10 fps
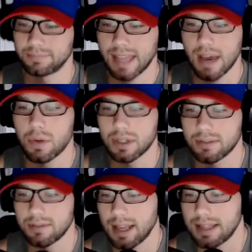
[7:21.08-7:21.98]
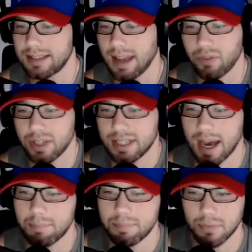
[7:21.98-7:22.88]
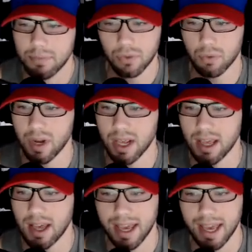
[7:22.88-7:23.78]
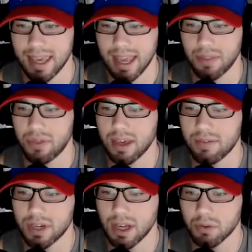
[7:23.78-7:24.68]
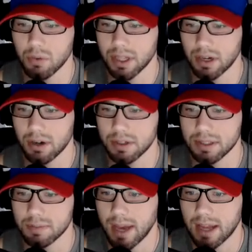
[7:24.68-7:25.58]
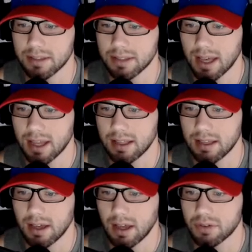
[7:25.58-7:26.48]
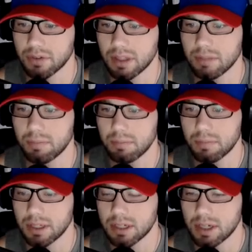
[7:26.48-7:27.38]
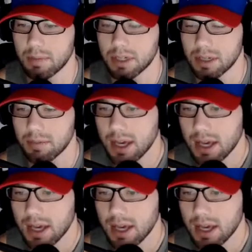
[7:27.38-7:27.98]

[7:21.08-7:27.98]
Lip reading: That one, it's definitely top 3. I can't think of another one that hurts as bad as that, other than the Big Ten championship.